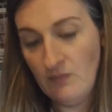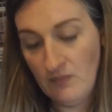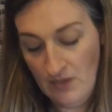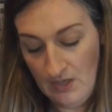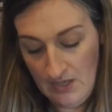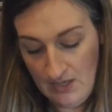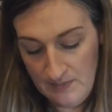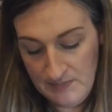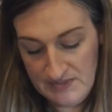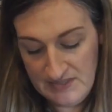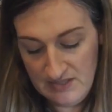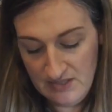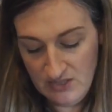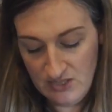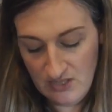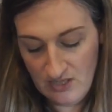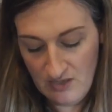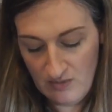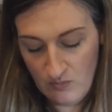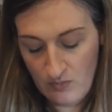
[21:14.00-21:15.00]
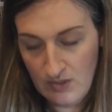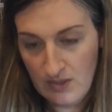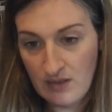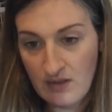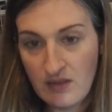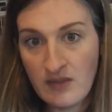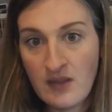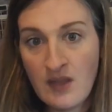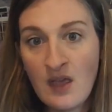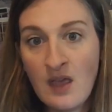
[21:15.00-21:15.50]
And I'm stitching it
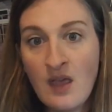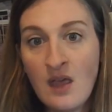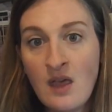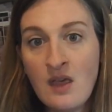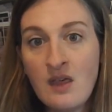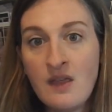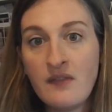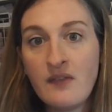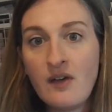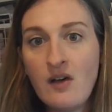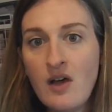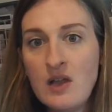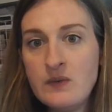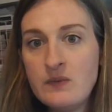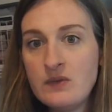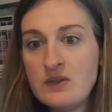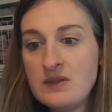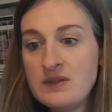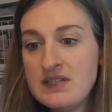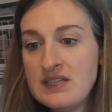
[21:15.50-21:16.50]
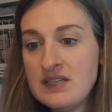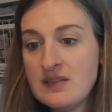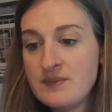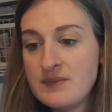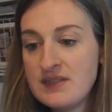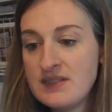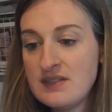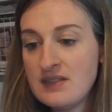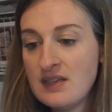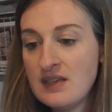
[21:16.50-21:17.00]
with the called for
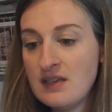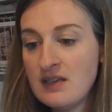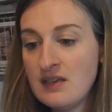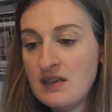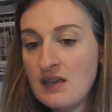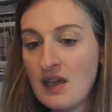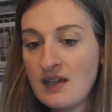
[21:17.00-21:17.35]
DMC,